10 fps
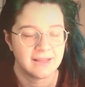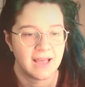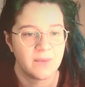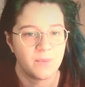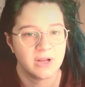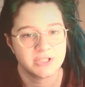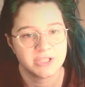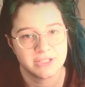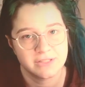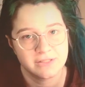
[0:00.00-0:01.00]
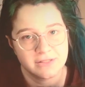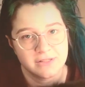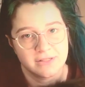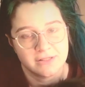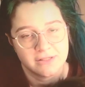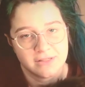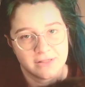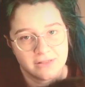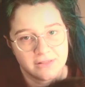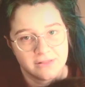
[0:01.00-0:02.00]
I watched
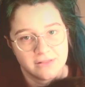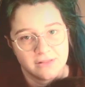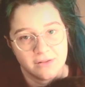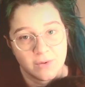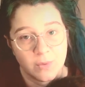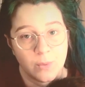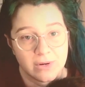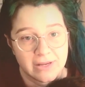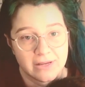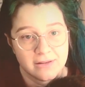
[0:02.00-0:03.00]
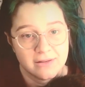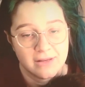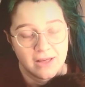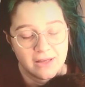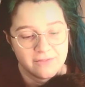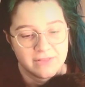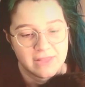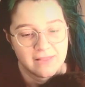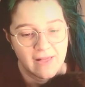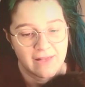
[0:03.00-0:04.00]
a recording of the
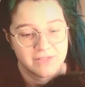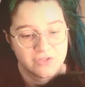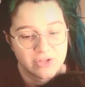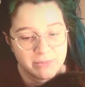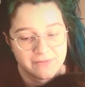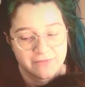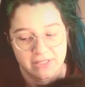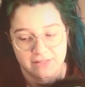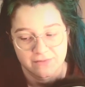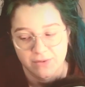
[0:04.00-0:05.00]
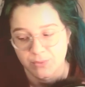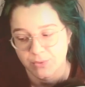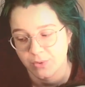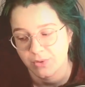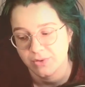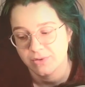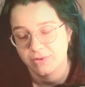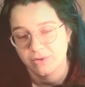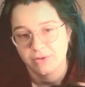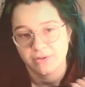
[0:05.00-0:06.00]
live stream of his funeral
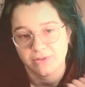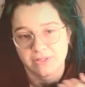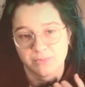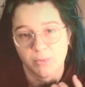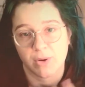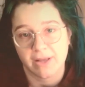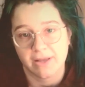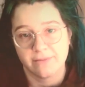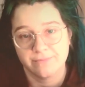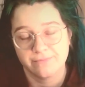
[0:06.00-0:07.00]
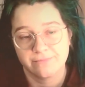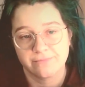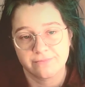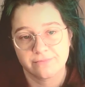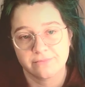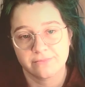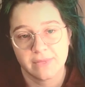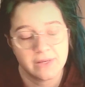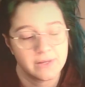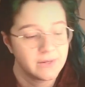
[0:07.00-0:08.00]
this morning,
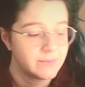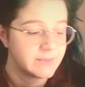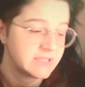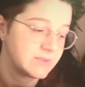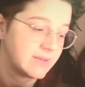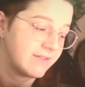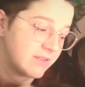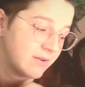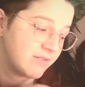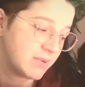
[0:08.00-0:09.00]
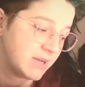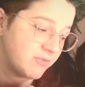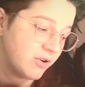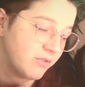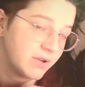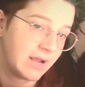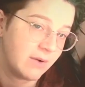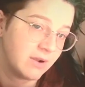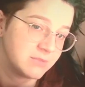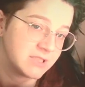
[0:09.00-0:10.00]
which is why, even though I've been up for over an
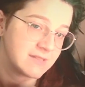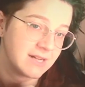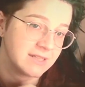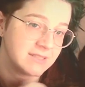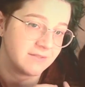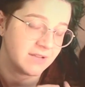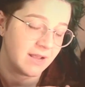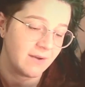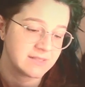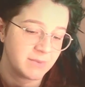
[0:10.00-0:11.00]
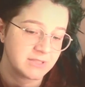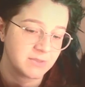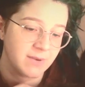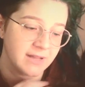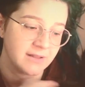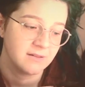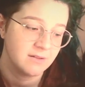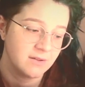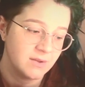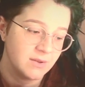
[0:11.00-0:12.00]
hour, I'm just getting to the video. I spent a while
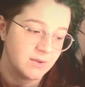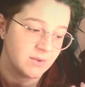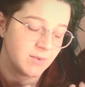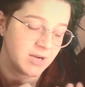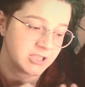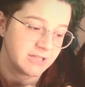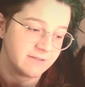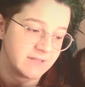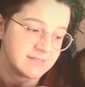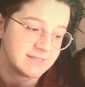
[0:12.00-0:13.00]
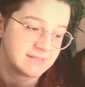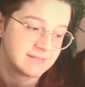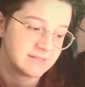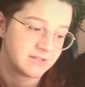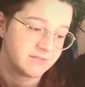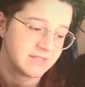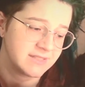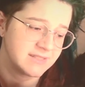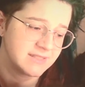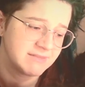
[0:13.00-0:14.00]
watching Vincent's
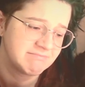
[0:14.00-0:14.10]
service.